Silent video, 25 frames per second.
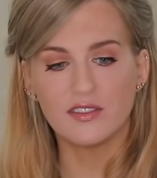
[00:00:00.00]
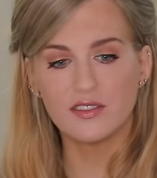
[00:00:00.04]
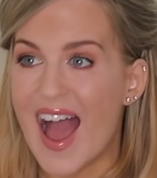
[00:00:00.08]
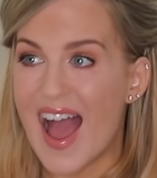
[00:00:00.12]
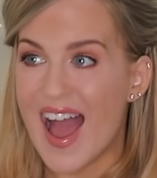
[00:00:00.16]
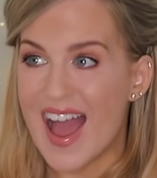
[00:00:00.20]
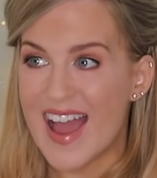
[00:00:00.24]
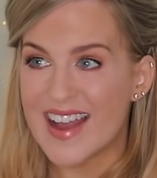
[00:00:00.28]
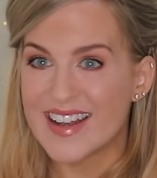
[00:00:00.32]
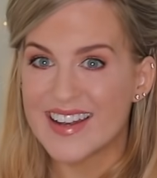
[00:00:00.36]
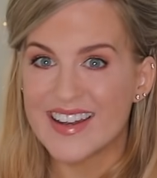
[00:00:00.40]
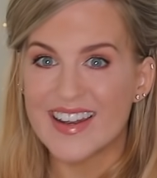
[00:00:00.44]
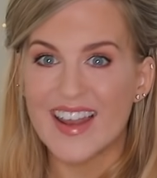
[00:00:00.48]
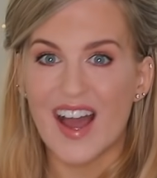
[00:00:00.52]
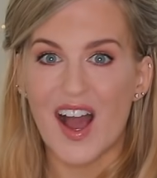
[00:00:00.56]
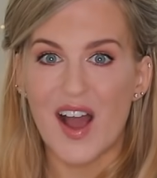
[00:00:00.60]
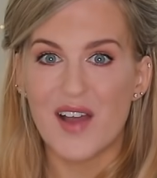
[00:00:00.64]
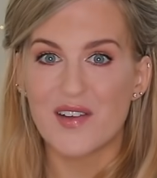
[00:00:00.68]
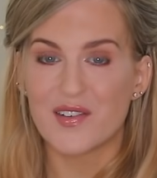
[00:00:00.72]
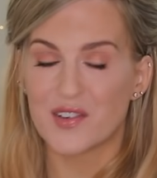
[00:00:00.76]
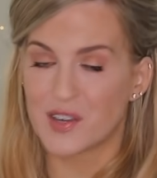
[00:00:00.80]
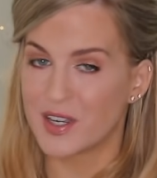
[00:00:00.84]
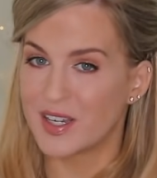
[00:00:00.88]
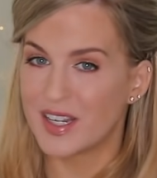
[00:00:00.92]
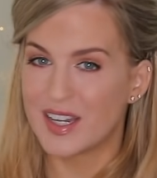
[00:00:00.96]
And
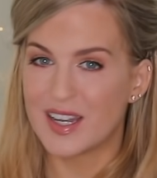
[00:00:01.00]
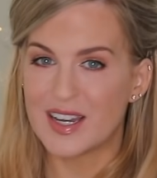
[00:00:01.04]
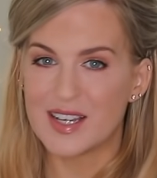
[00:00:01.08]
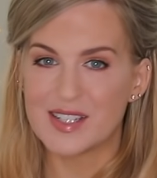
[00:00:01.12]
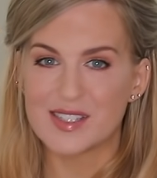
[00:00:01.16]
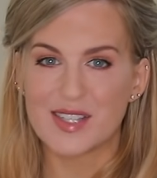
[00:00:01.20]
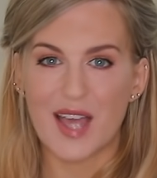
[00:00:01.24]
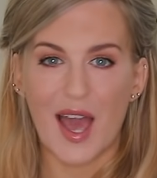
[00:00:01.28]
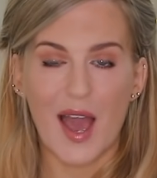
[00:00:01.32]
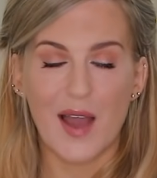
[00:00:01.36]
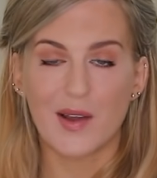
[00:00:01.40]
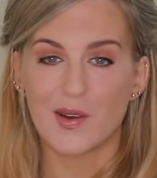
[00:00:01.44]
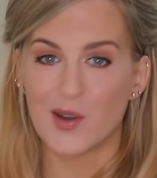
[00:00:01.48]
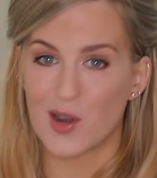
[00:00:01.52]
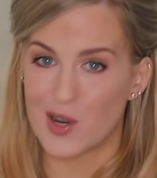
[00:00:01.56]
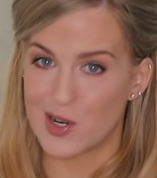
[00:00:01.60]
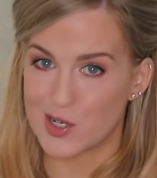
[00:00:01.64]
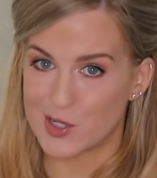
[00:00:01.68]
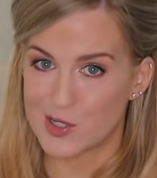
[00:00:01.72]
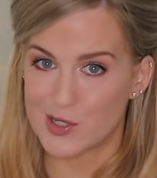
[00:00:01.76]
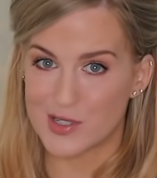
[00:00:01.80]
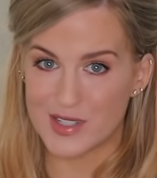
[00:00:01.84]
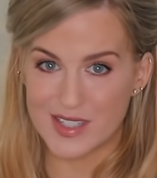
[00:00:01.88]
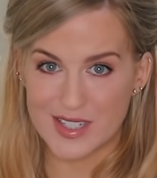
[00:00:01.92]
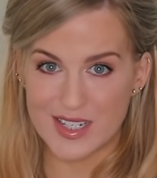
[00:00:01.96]
I realize how
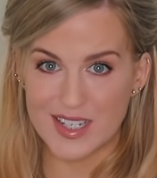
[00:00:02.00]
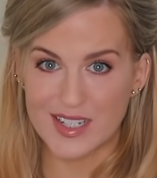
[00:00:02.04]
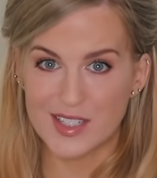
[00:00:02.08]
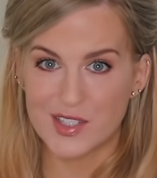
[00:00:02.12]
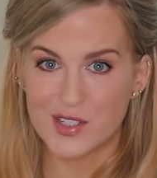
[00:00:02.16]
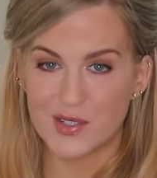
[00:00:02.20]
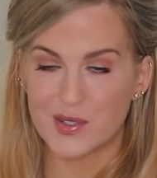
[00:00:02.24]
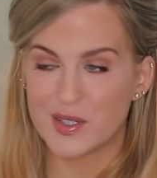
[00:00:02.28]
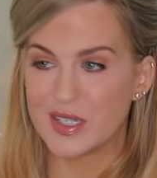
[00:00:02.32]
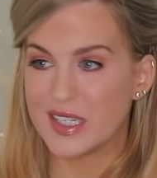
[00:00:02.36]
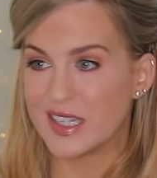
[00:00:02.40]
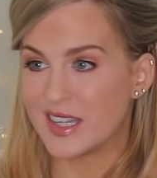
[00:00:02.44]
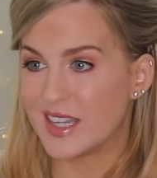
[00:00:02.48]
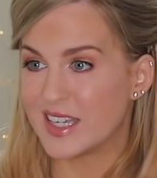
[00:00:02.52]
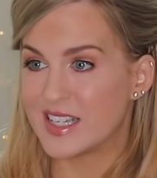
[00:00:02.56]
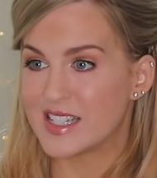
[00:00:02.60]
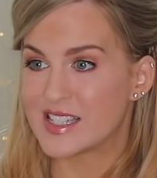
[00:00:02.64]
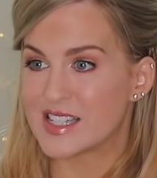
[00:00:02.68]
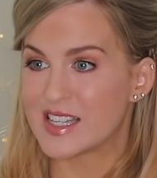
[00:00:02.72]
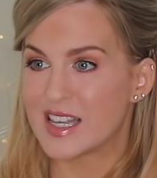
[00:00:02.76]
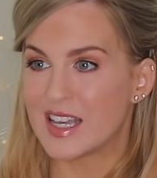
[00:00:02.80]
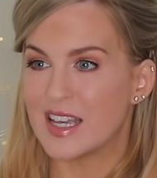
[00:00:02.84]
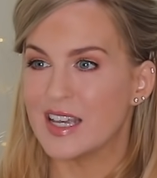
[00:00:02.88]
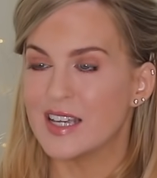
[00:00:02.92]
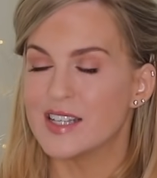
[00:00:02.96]
contradictory
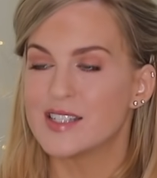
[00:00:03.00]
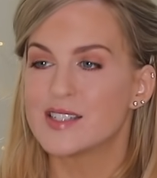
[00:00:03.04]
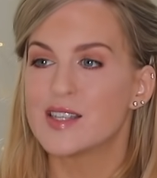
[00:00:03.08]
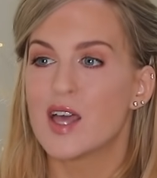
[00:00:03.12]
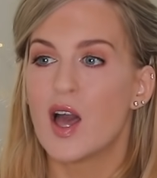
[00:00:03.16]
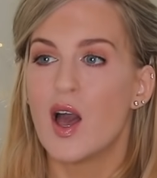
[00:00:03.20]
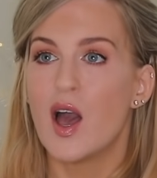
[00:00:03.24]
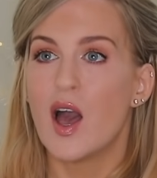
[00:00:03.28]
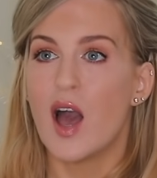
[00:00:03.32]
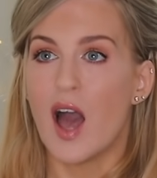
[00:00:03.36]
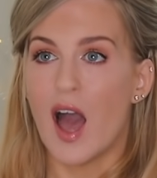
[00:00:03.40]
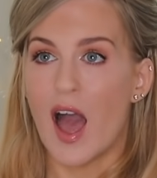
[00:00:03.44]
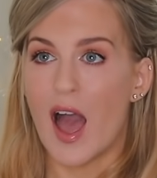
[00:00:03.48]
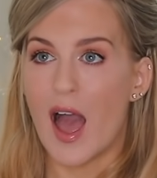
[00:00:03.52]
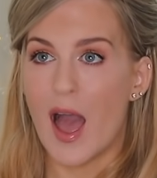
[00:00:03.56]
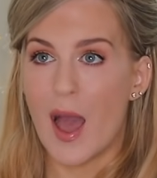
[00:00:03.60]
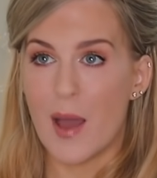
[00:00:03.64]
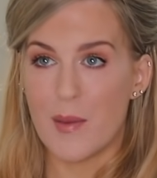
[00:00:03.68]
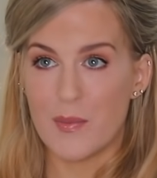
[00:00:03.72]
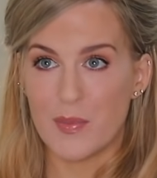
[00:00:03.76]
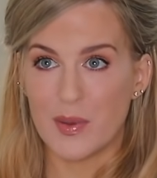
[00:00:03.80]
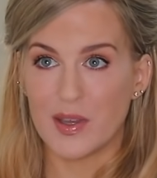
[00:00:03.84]
this is uh,